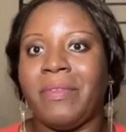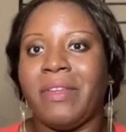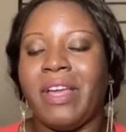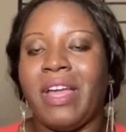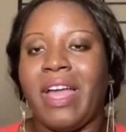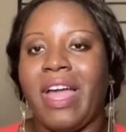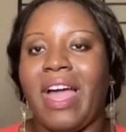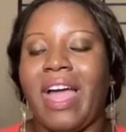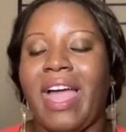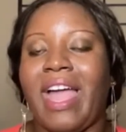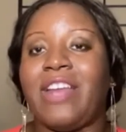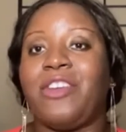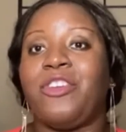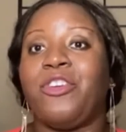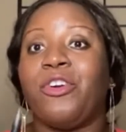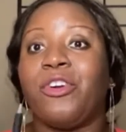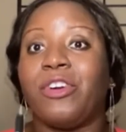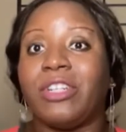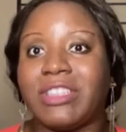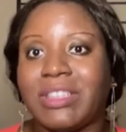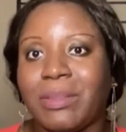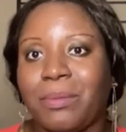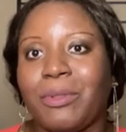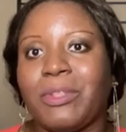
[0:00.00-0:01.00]
And
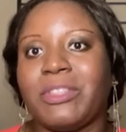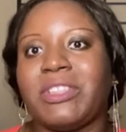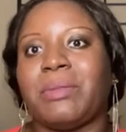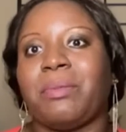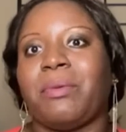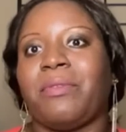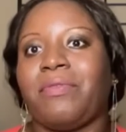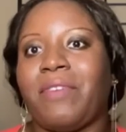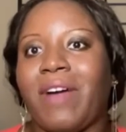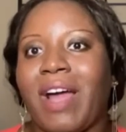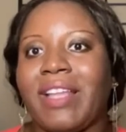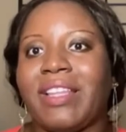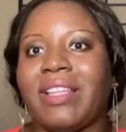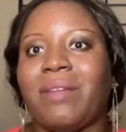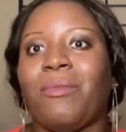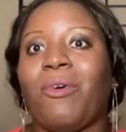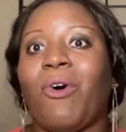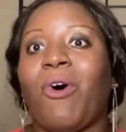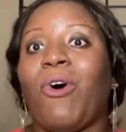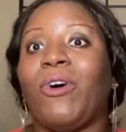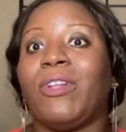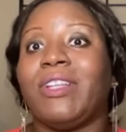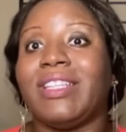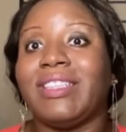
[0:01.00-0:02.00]
you're supposed to provide
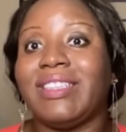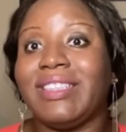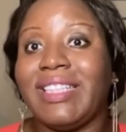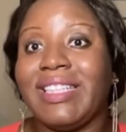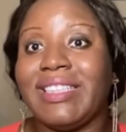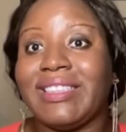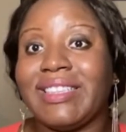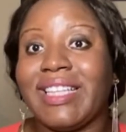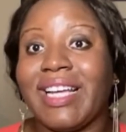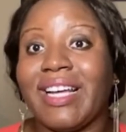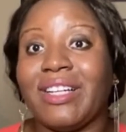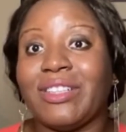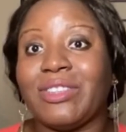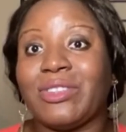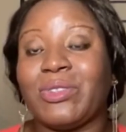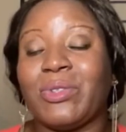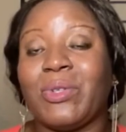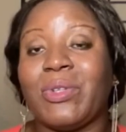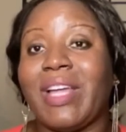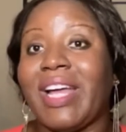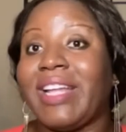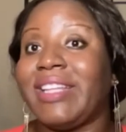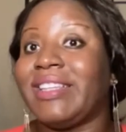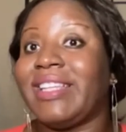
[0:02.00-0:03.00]
them all the details
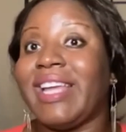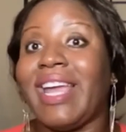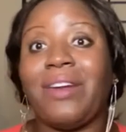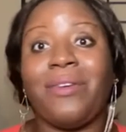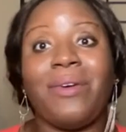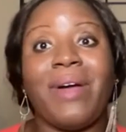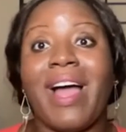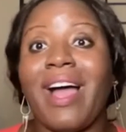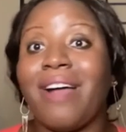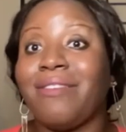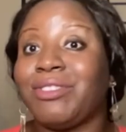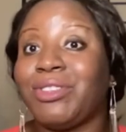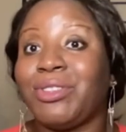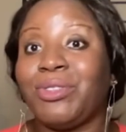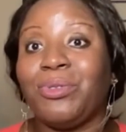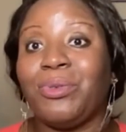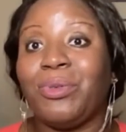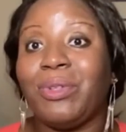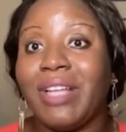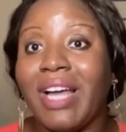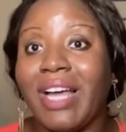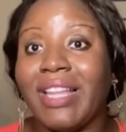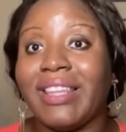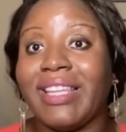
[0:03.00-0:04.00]
so that they don't have to
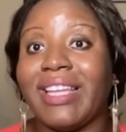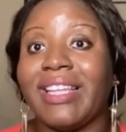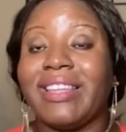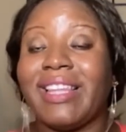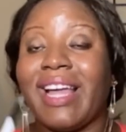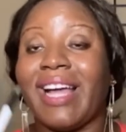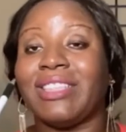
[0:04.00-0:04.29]
do nothing.